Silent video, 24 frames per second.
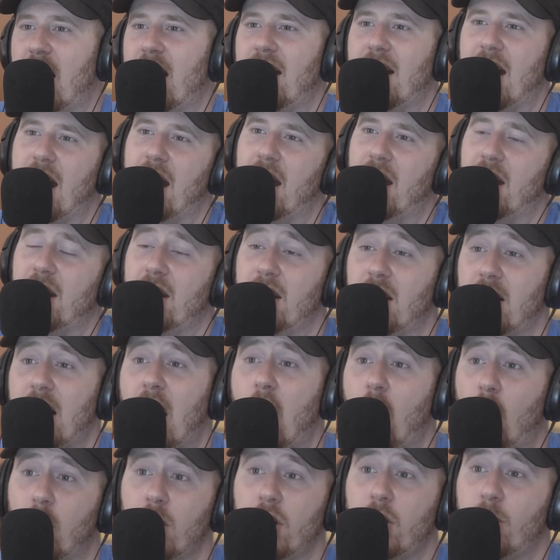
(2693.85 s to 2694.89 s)
It,
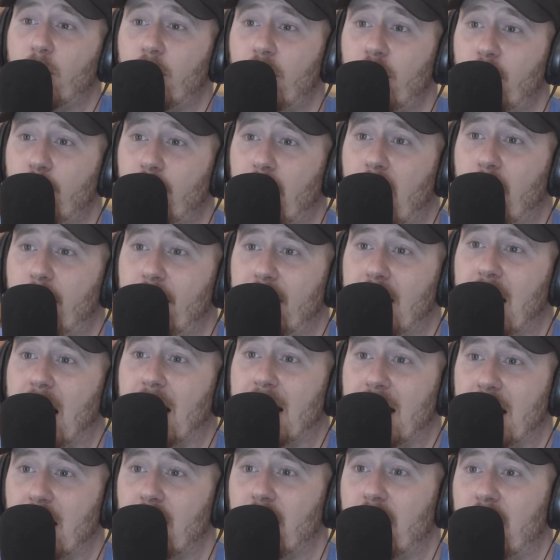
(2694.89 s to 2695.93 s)
not only were you probably
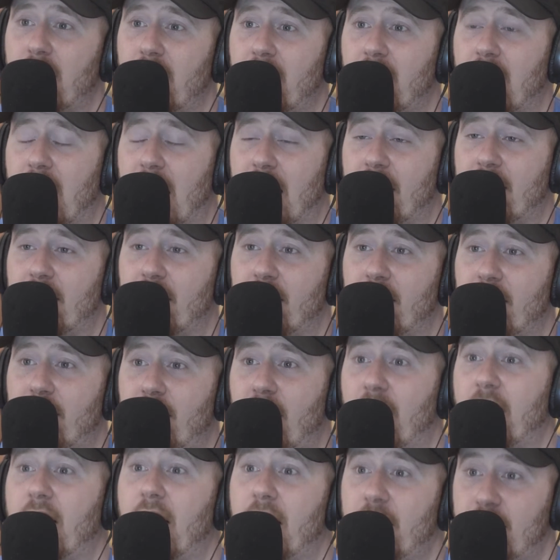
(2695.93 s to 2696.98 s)
not killing it like
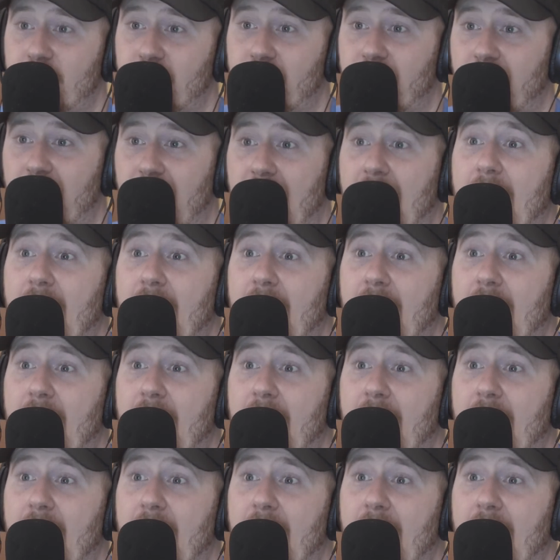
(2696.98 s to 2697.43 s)
financially